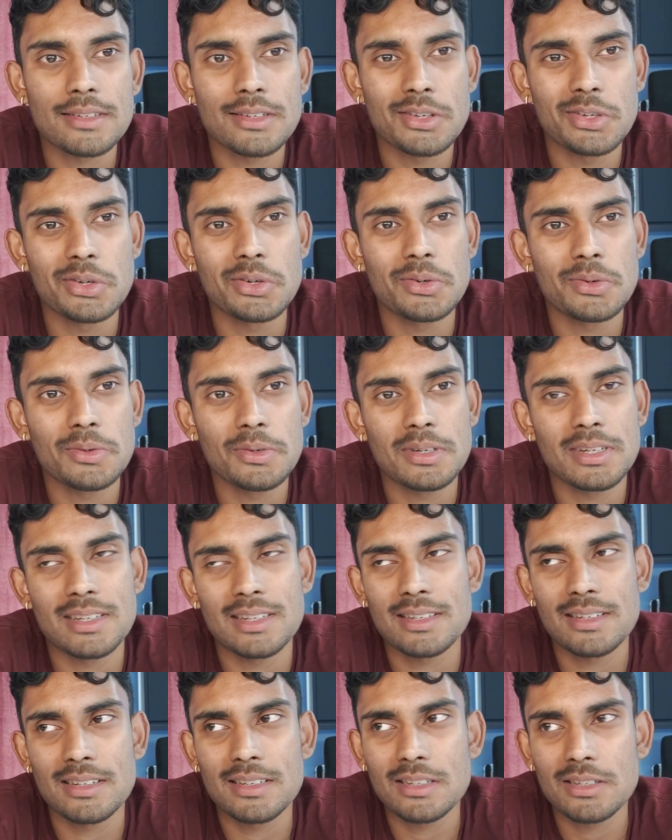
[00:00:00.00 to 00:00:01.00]
you know,
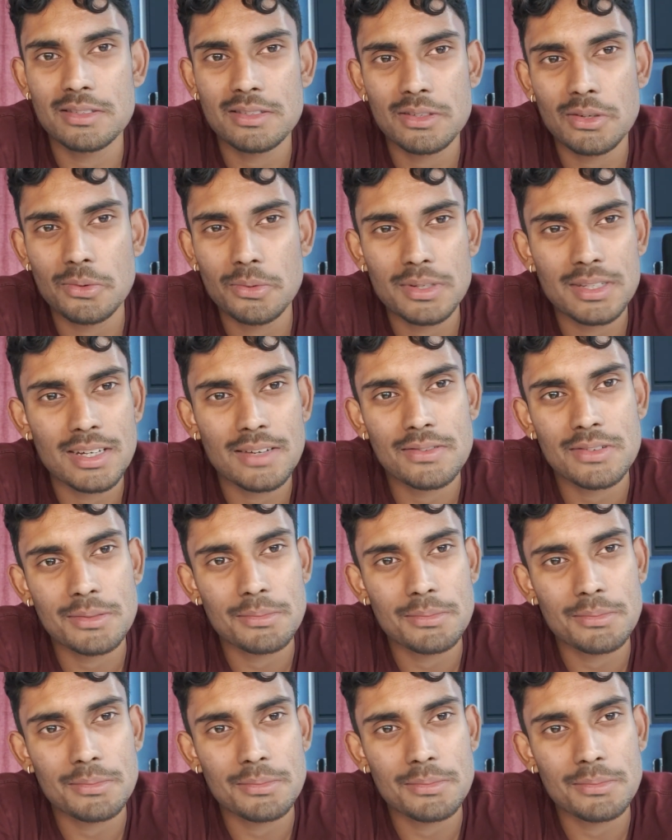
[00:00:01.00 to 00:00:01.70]
and it doesn't always have